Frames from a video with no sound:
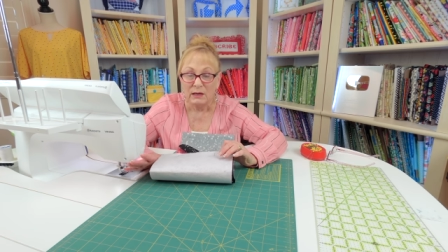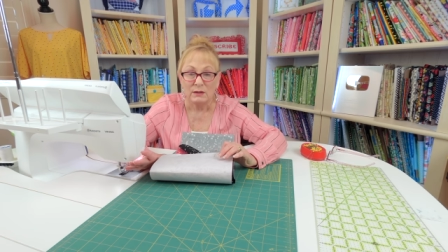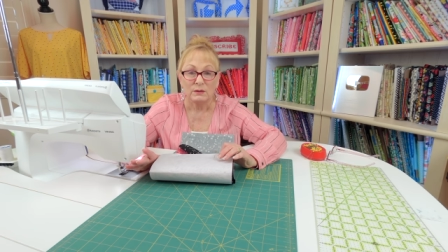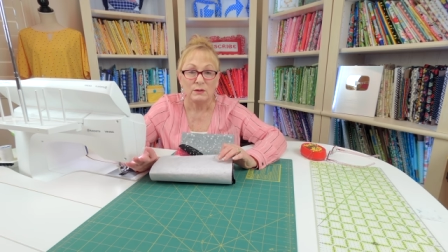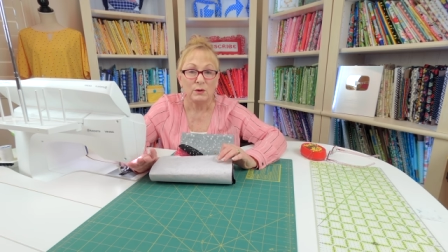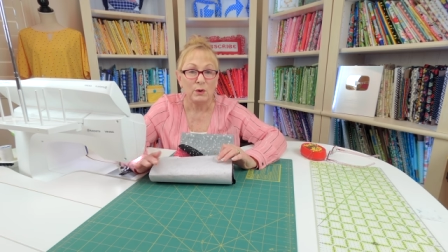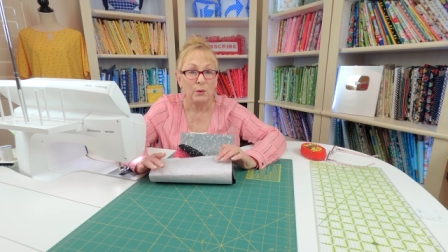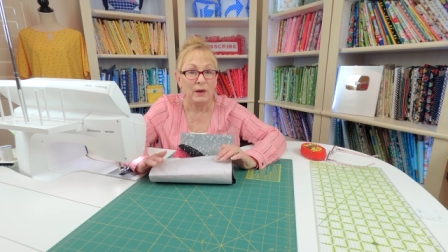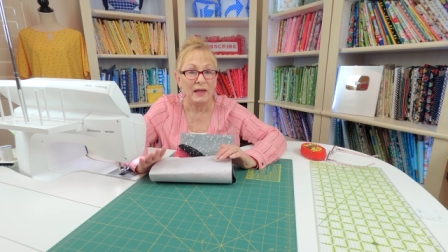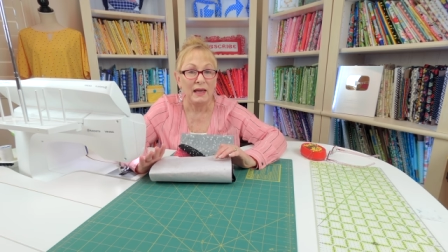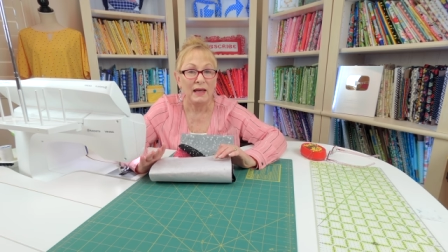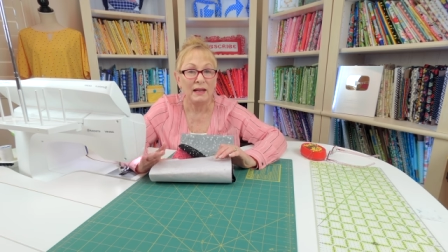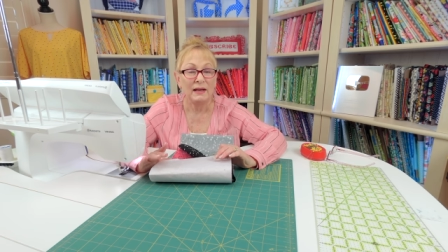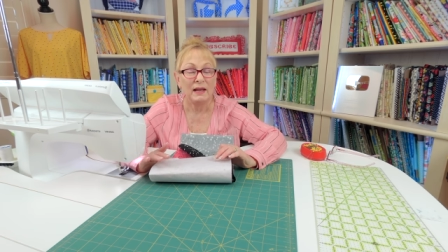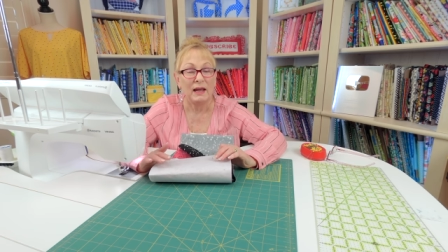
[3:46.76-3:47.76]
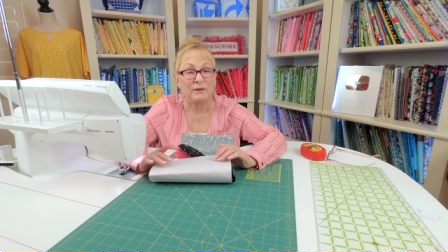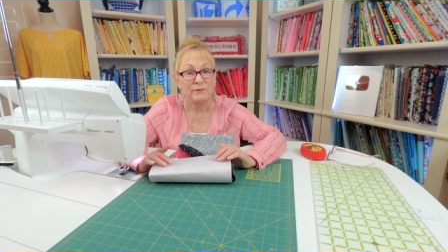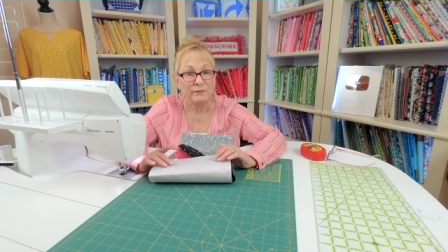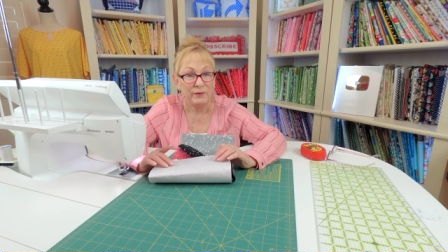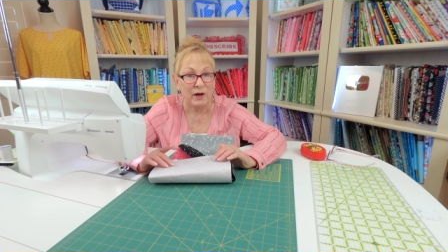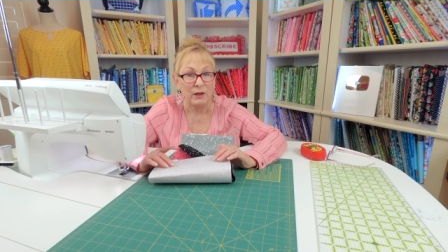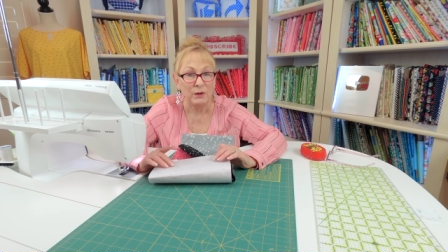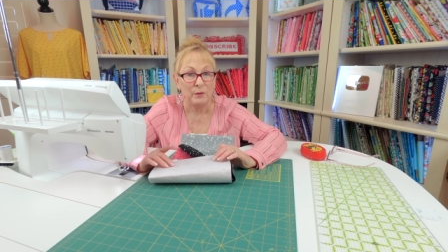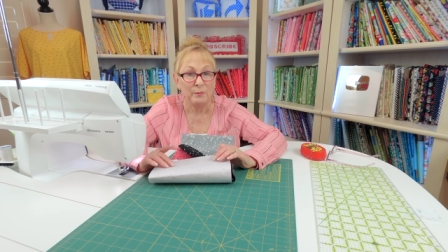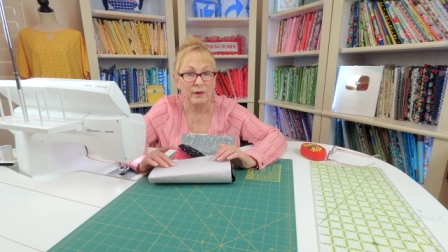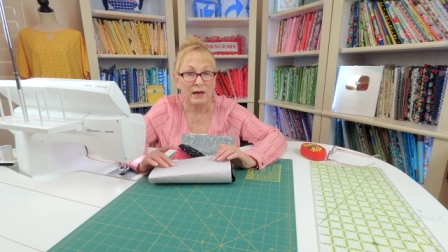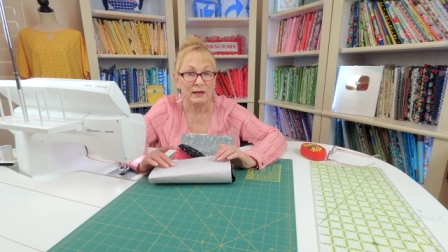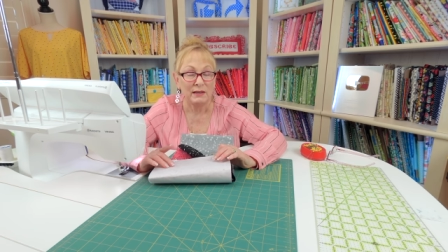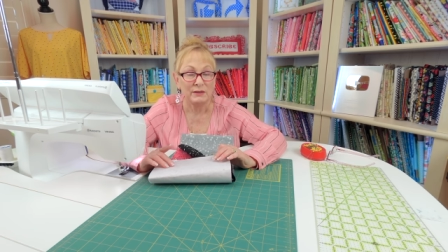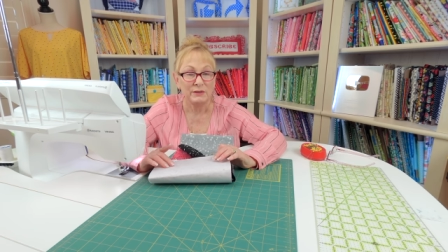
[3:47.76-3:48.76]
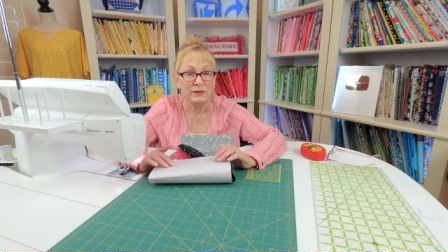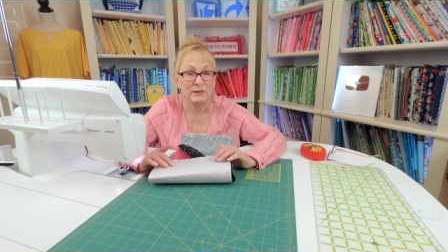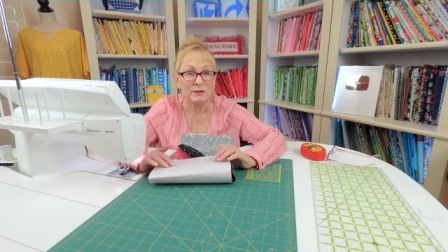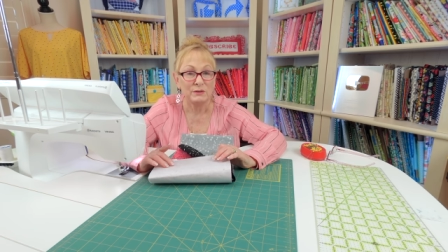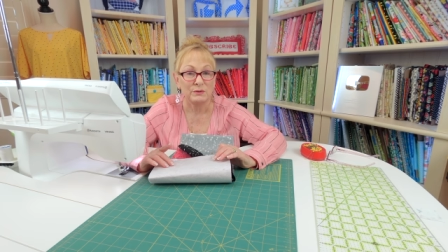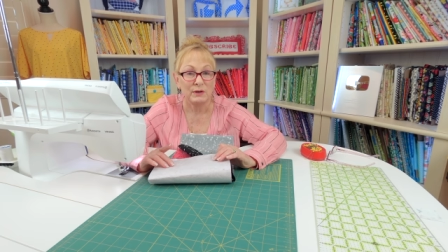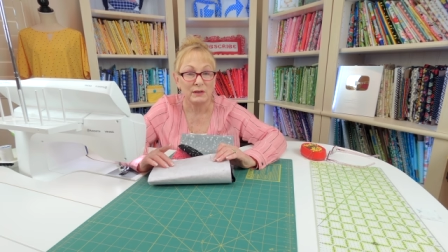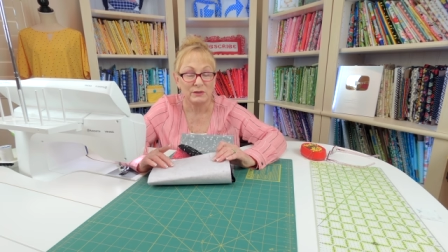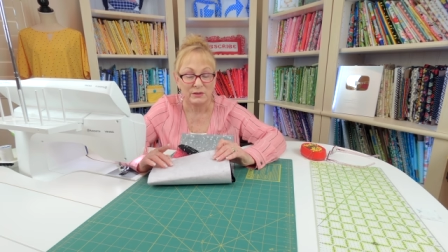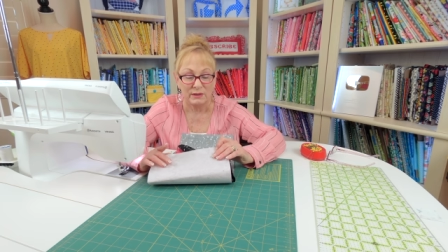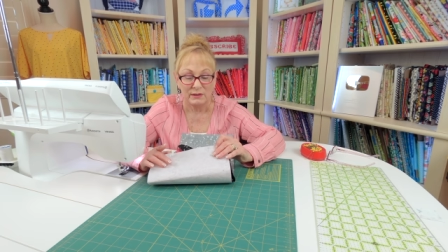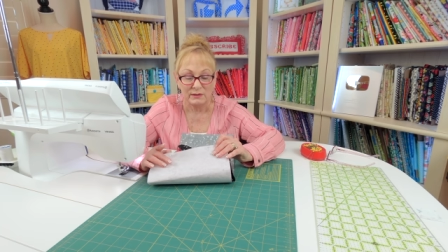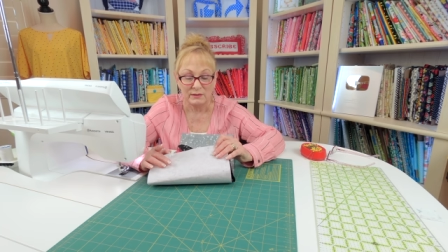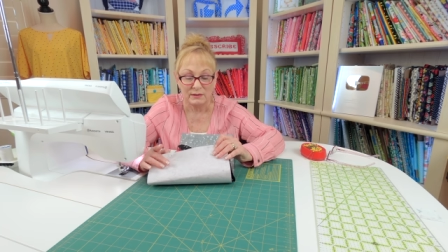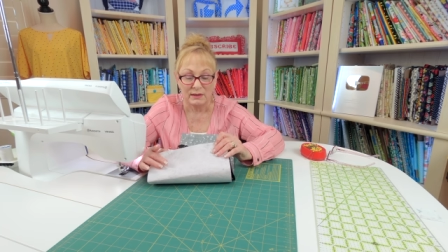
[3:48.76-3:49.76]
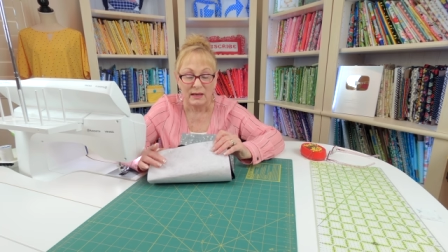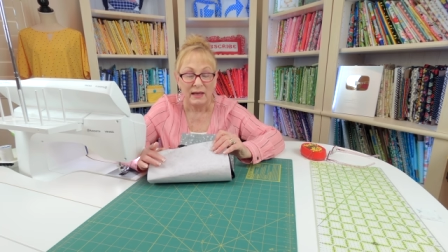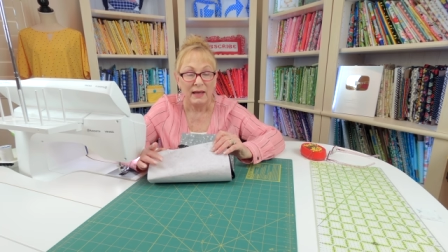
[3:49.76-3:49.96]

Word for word: So go ahead, follow package instructions,